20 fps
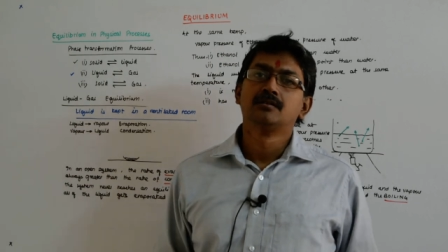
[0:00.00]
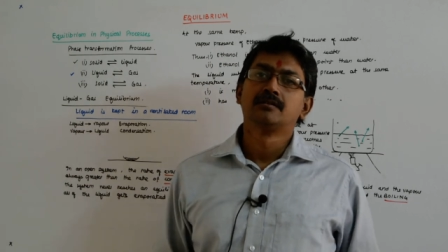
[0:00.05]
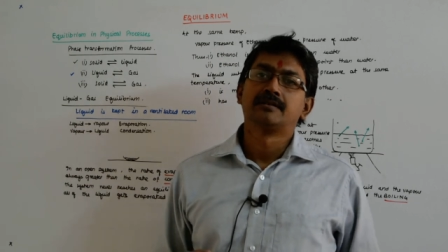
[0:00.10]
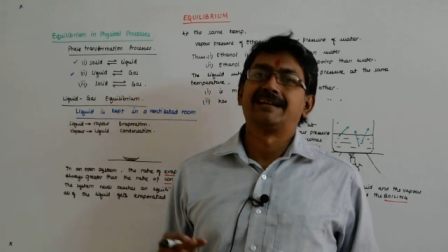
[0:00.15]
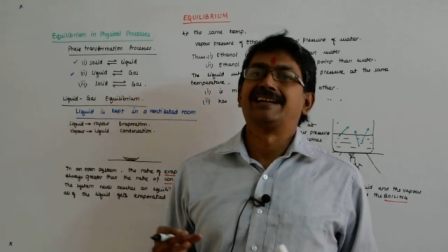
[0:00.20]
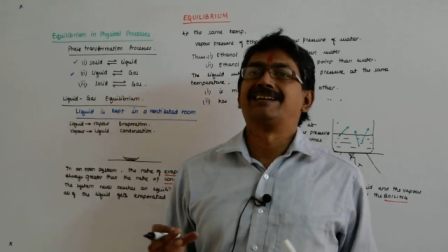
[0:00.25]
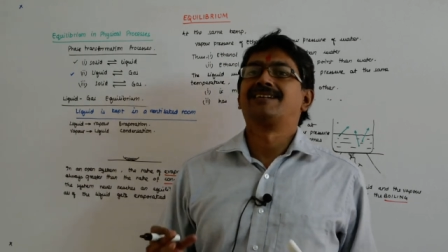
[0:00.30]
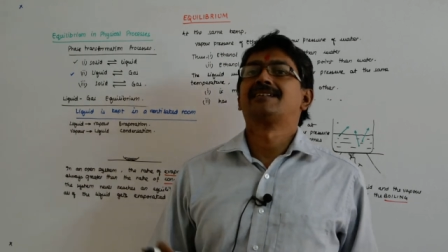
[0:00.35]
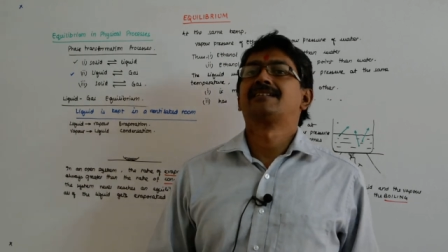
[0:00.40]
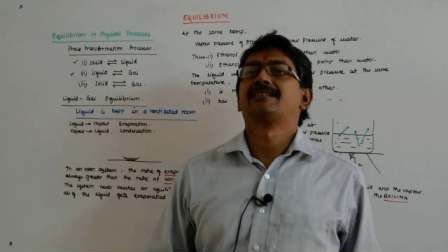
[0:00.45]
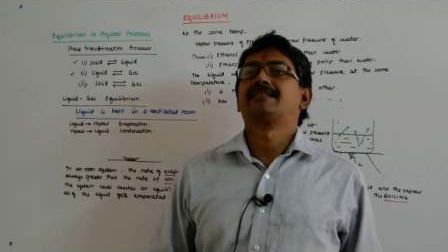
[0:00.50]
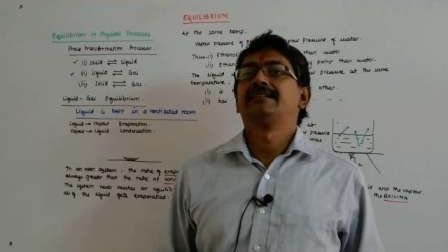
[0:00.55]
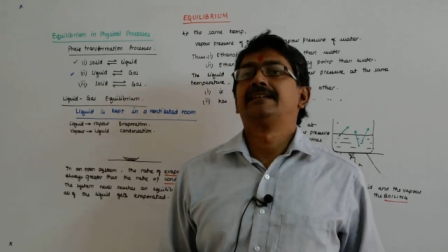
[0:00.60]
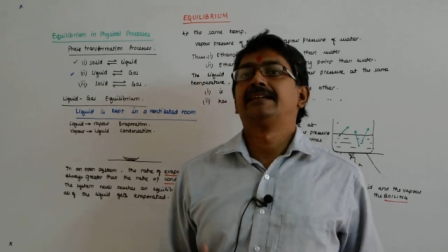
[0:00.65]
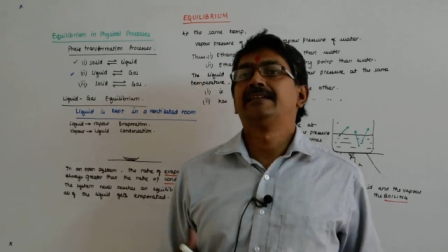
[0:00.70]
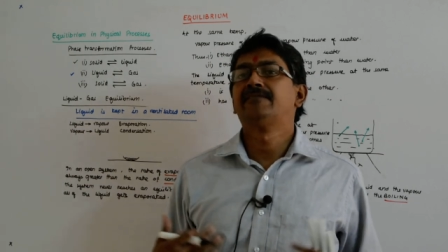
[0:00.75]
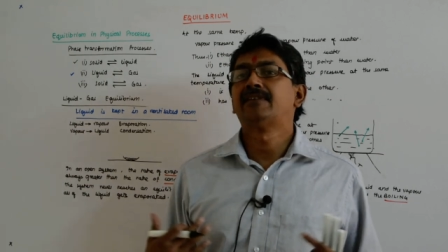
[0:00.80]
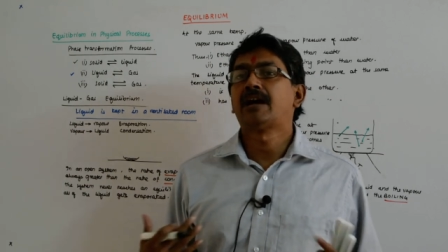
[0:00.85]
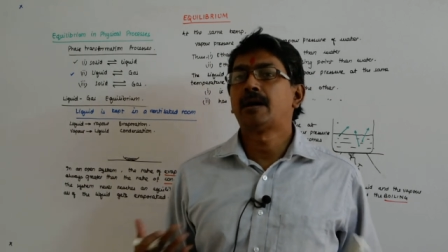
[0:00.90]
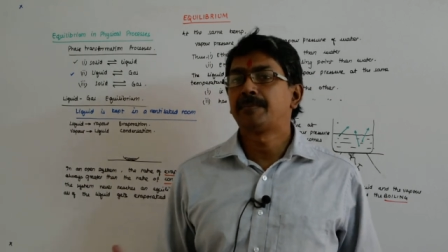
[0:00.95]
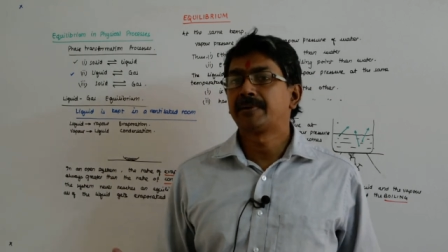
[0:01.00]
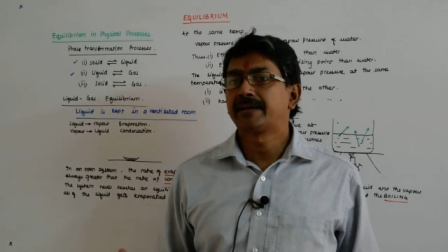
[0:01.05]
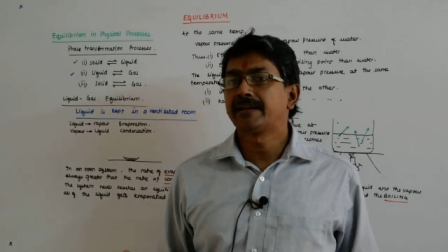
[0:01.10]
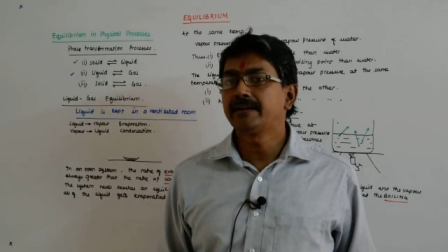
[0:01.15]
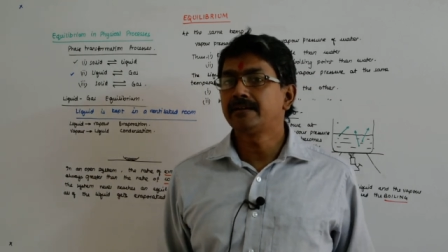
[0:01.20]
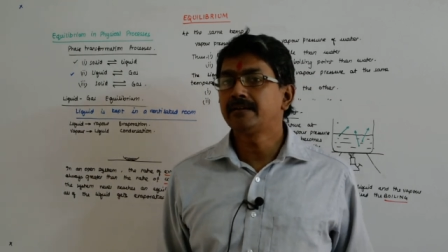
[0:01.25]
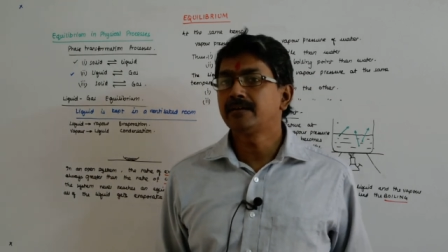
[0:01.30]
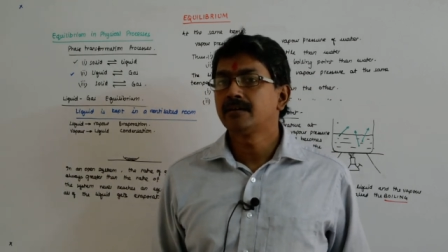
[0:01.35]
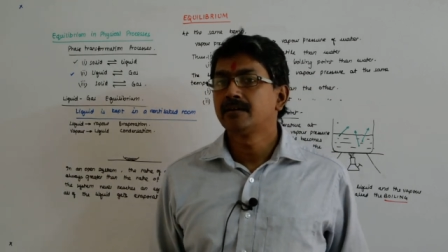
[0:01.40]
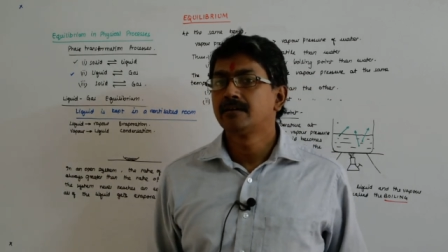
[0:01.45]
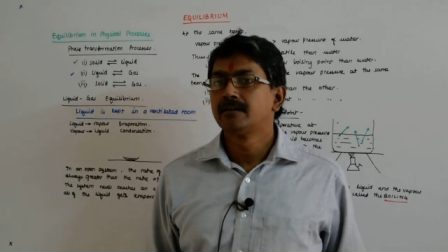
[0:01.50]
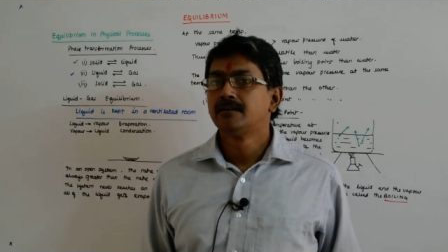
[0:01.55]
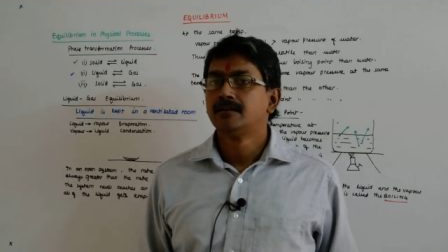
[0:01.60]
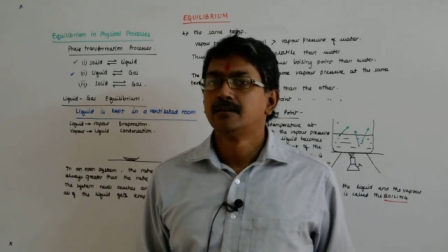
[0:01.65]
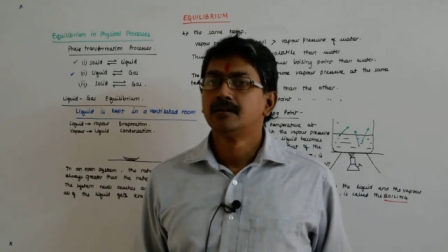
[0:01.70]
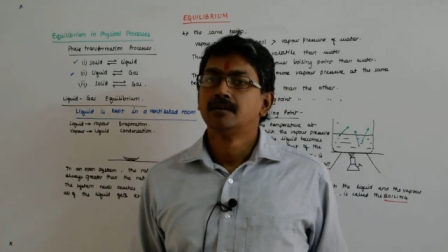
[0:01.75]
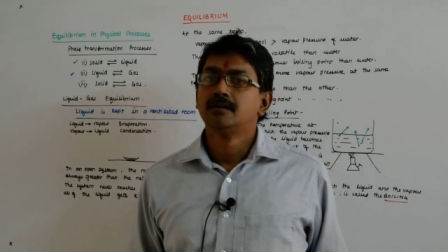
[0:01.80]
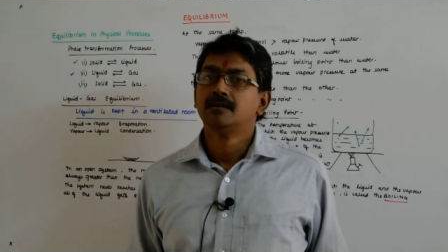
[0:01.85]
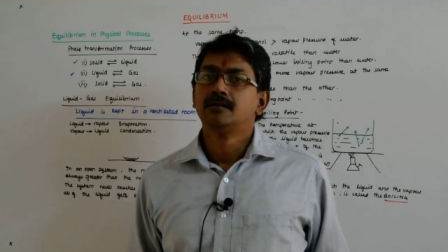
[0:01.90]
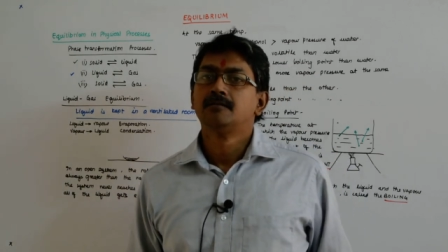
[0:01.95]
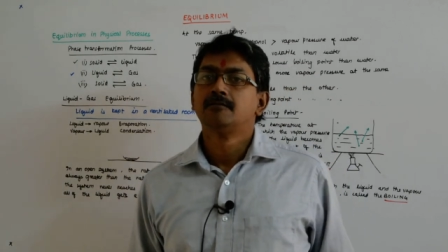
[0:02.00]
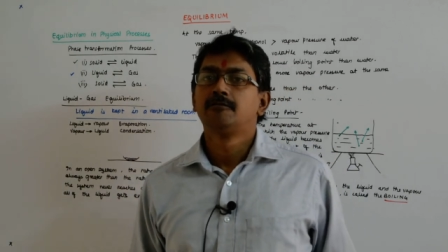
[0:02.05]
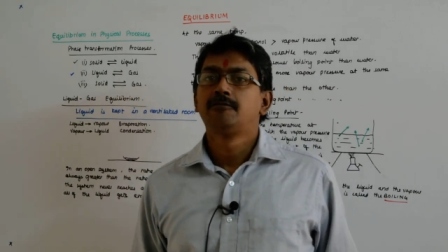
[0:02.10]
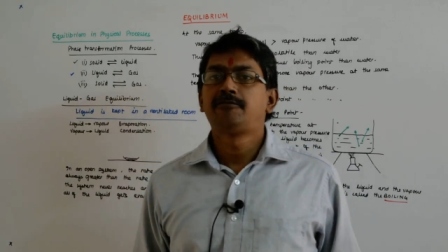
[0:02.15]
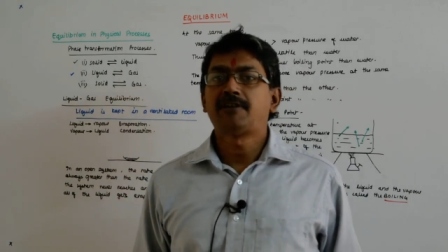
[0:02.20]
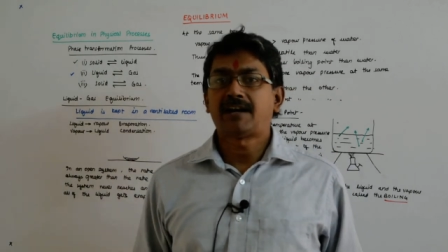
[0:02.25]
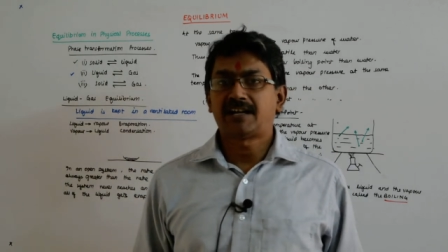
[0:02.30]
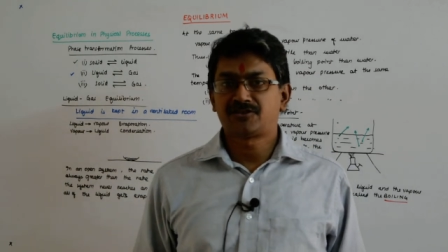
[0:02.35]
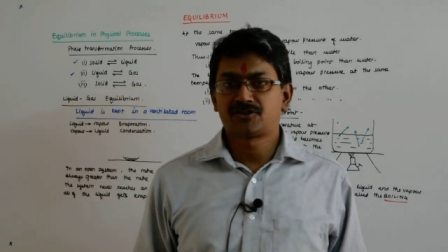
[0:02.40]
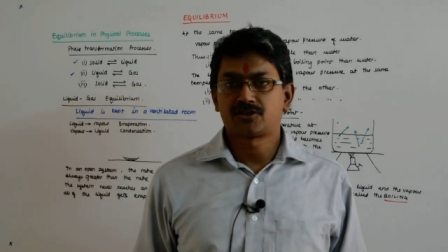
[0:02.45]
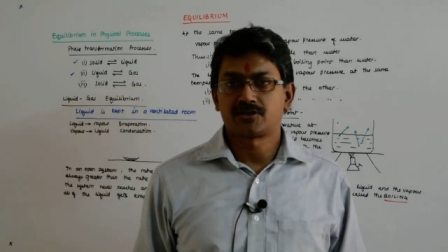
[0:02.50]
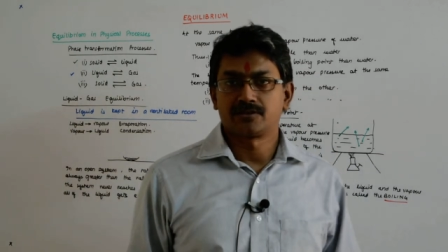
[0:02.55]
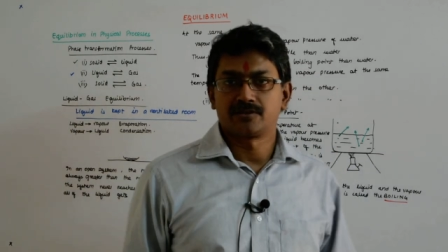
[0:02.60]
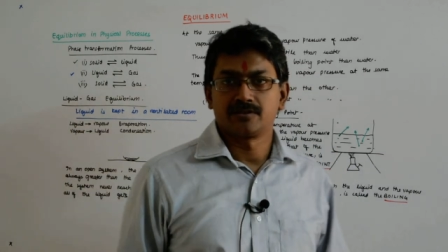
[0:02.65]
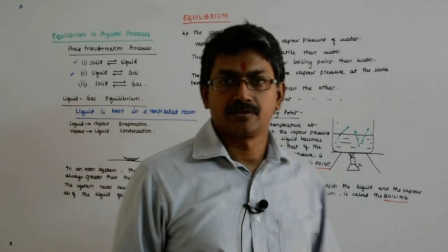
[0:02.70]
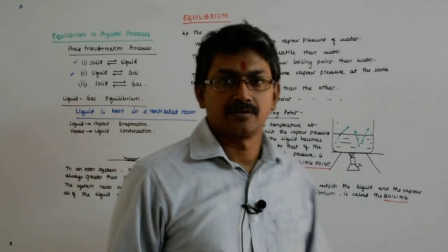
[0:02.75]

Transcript: it will evaporate faster.